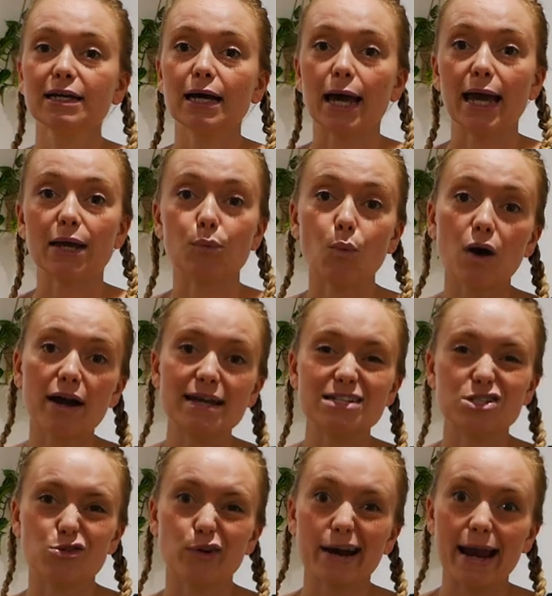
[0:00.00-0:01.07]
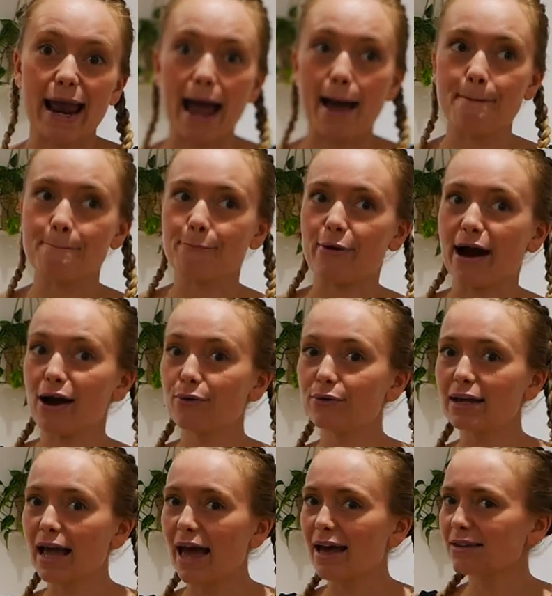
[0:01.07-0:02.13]
a white, gray, and
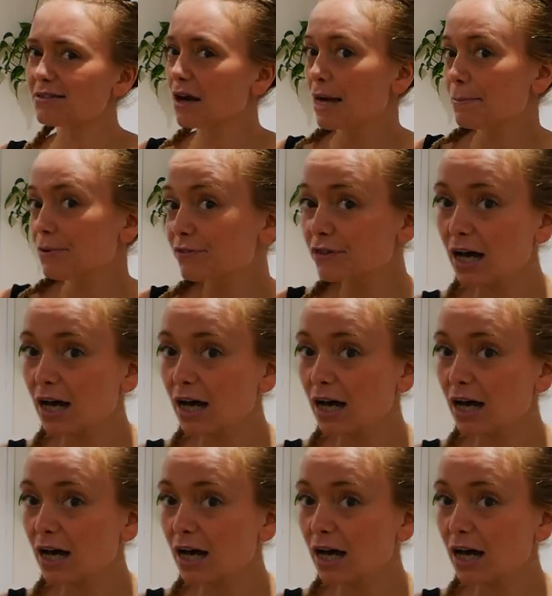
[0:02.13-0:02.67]
brown type of